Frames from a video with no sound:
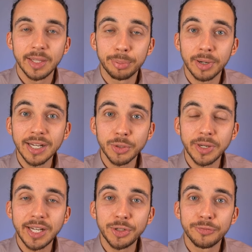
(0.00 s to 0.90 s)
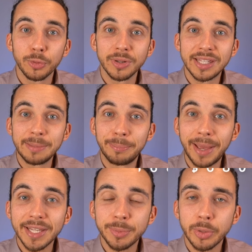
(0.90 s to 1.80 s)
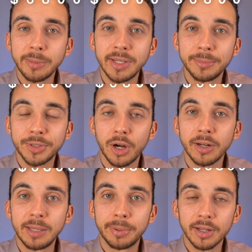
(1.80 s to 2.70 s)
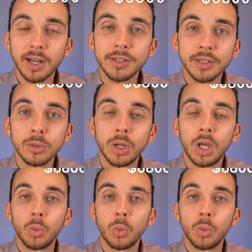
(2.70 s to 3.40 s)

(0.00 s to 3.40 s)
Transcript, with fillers: The price range for the best premium Starkey Picasso